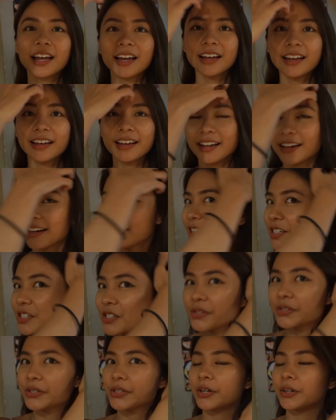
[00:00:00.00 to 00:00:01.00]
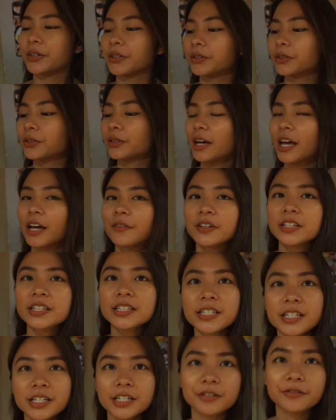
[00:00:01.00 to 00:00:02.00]
So, having
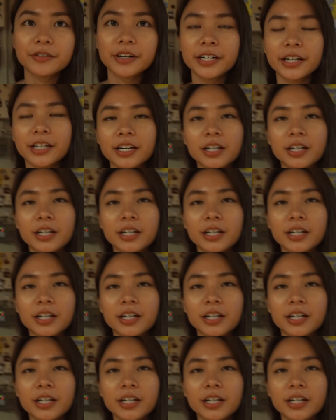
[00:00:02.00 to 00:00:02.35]
dinner right